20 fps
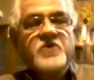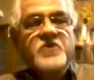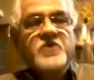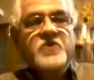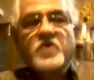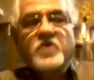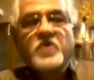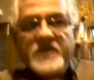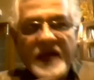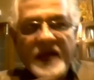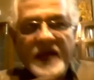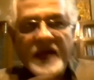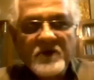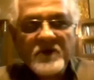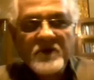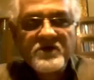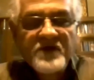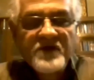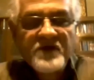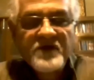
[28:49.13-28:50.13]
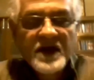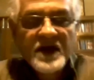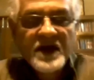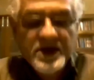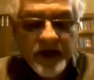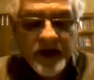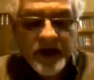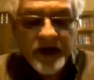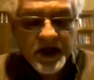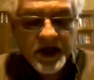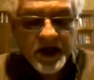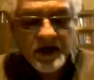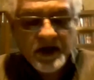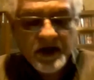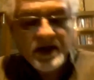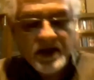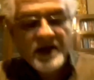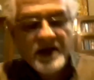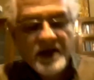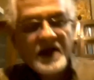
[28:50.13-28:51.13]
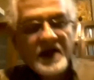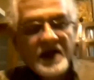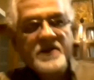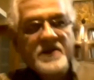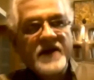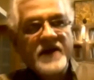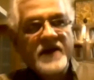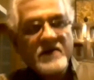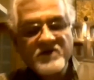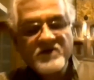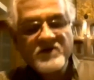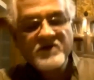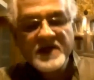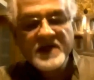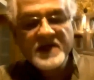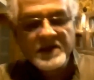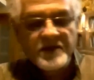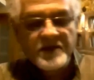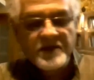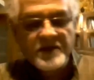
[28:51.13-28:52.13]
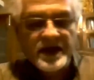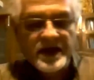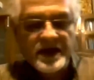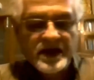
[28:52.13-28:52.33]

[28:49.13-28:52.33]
So in the name of tradition, in the name of discipline,